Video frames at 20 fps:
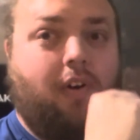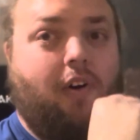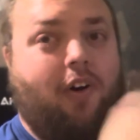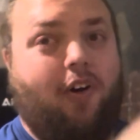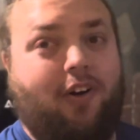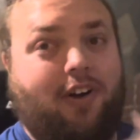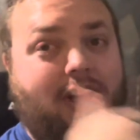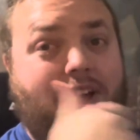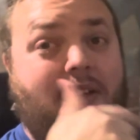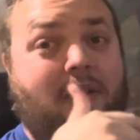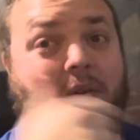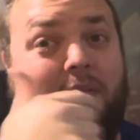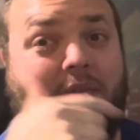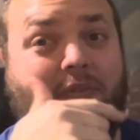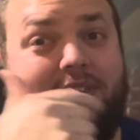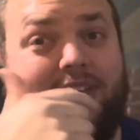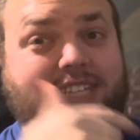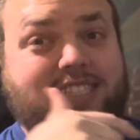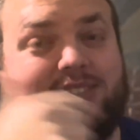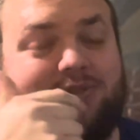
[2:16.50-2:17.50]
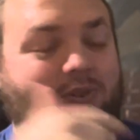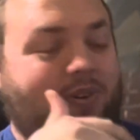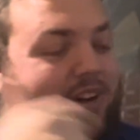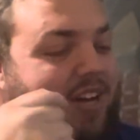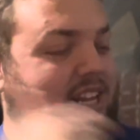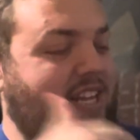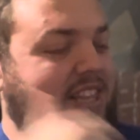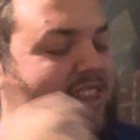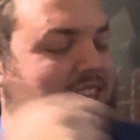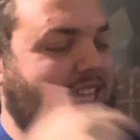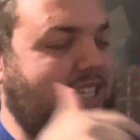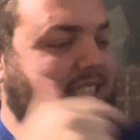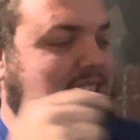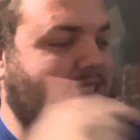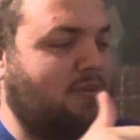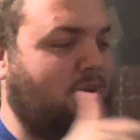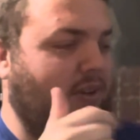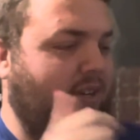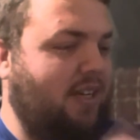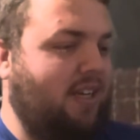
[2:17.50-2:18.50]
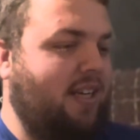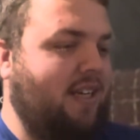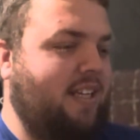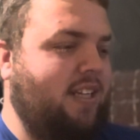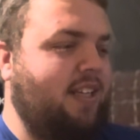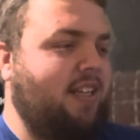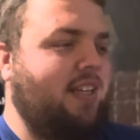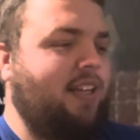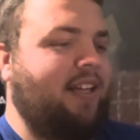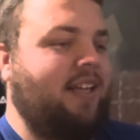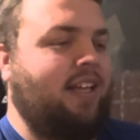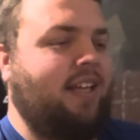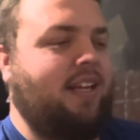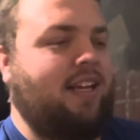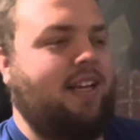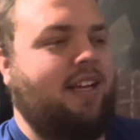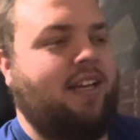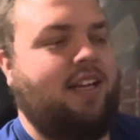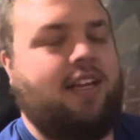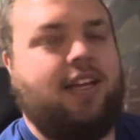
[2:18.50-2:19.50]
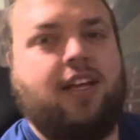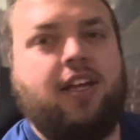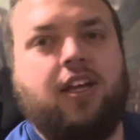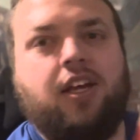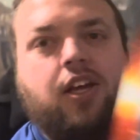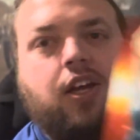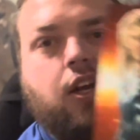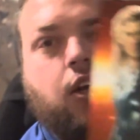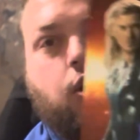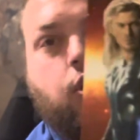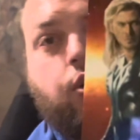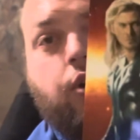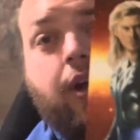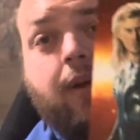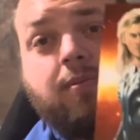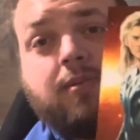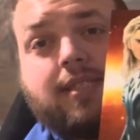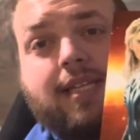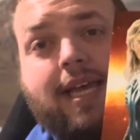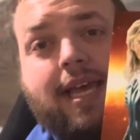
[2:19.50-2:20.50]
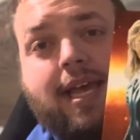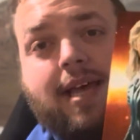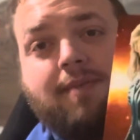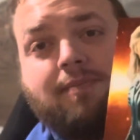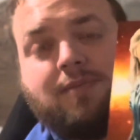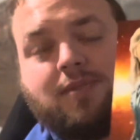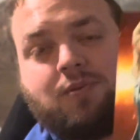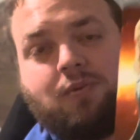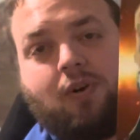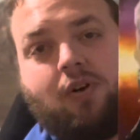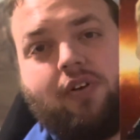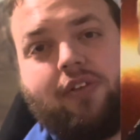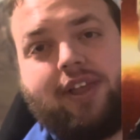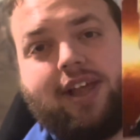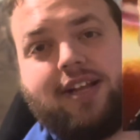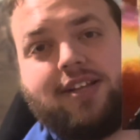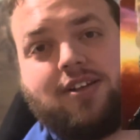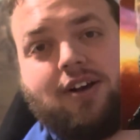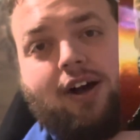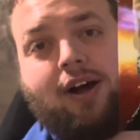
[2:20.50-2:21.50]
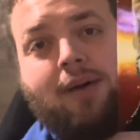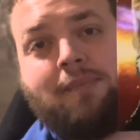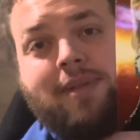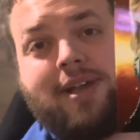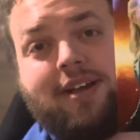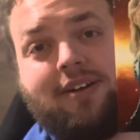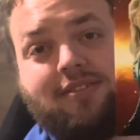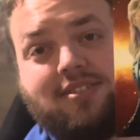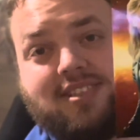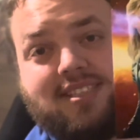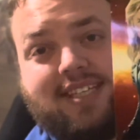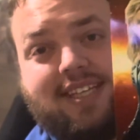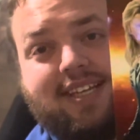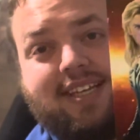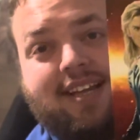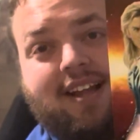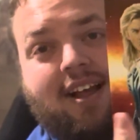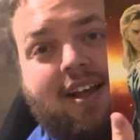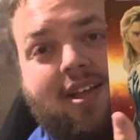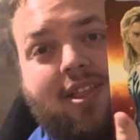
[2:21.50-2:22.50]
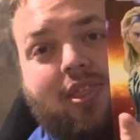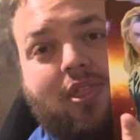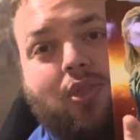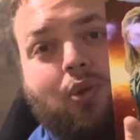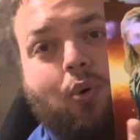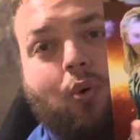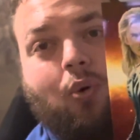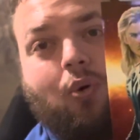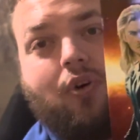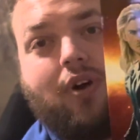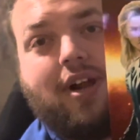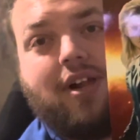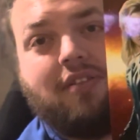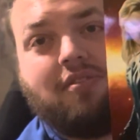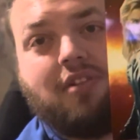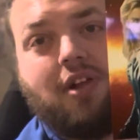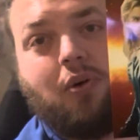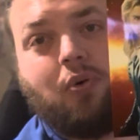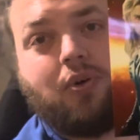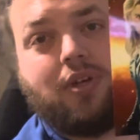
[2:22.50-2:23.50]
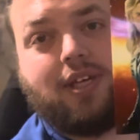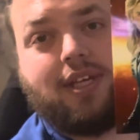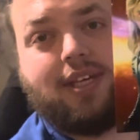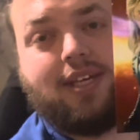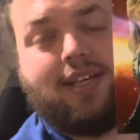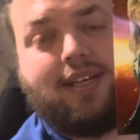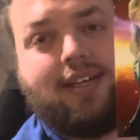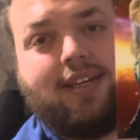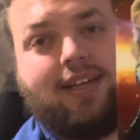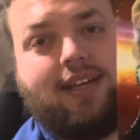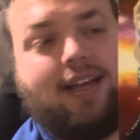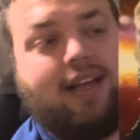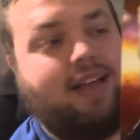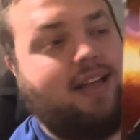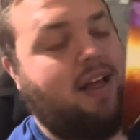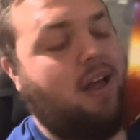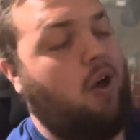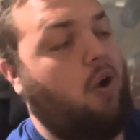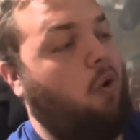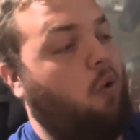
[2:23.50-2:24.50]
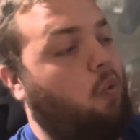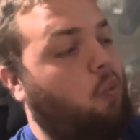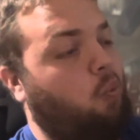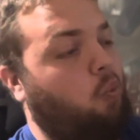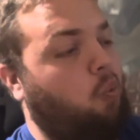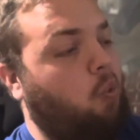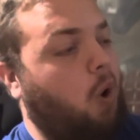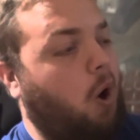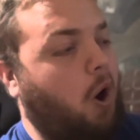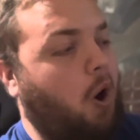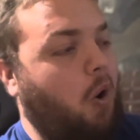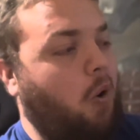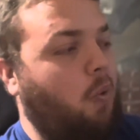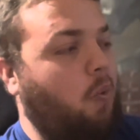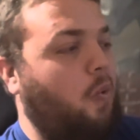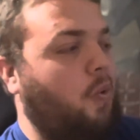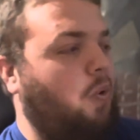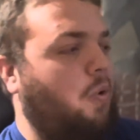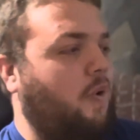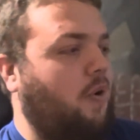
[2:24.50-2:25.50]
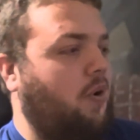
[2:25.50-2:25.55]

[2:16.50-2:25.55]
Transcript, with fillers: All right. This one. This one. Chris Hemsworth and Tom Hiddleston. Thor and Loki. Whoa.